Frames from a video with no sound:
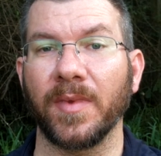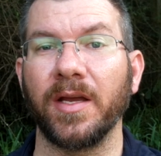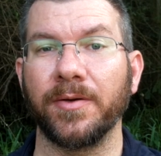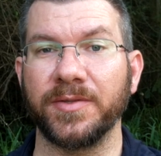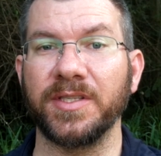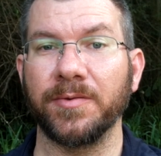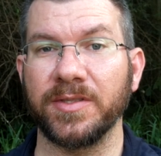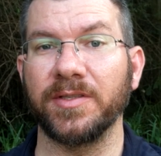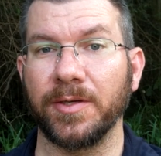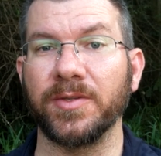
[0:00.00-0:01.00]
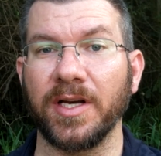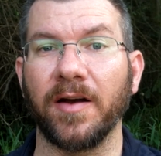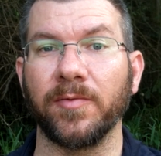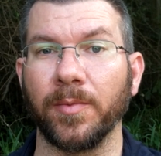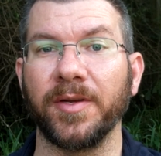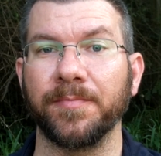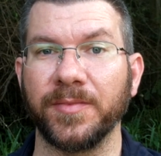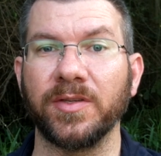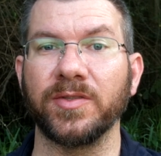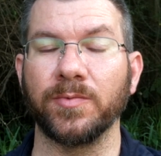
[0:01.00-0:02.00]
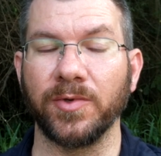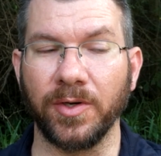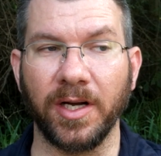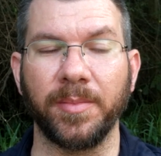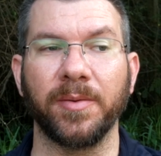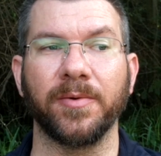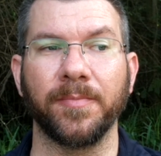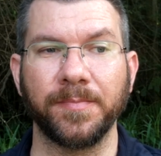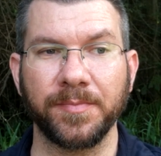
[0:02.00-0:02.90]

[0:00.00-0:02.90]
It was hot for me. It was a real hot pepper.